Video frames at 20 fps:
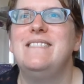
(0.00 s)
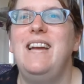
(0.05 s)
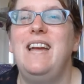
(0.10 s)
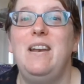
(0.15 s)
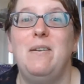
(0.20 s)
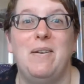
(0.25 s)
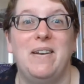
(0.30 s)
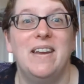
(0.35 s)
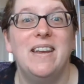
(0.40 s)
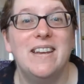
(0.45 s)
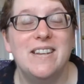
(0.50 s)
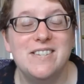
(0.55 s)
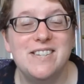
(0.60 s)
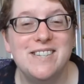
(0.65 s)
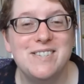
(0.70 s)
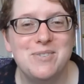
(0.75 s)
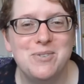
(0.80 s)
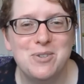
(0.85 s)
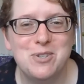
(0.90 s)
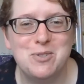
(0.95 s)
Anyway,
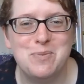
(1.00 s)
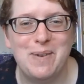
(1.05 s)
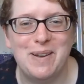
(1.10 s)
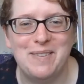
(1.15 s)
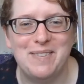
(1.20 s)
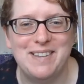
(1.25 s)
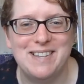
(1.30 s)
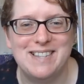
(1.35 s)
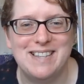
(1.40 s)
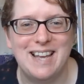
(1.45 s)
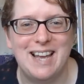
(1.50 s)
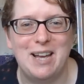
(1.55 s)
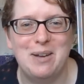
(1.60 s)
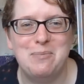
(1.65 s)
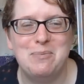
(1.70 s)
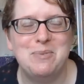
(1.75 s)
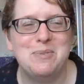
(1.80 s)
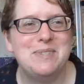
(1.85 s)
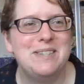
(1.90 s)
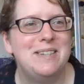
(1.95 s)
she talks about this
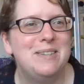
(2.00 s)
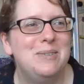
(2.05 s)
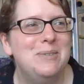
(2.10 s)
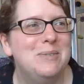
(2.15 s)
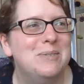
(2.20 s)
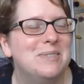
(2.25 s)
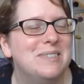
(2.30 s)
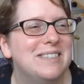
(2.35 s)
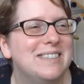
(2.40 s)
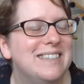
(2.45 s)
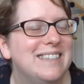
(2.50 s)
app. What's it called?